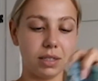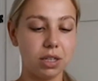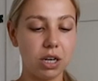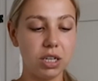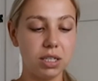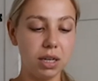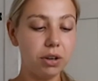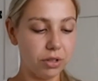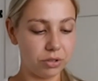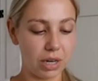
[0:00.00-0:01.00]
there's
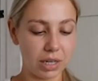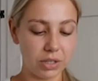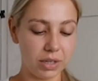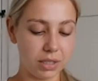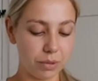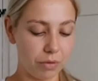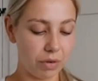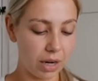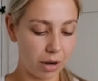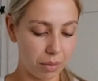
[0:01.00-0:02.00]
zero stretch in it. So we
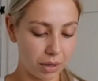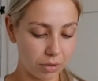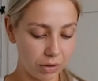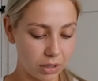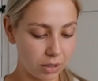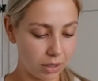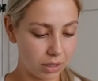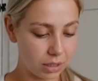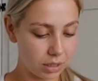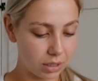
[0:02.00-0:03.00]
really hope got the right
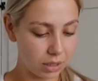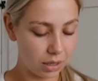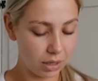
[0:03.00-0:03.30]
size.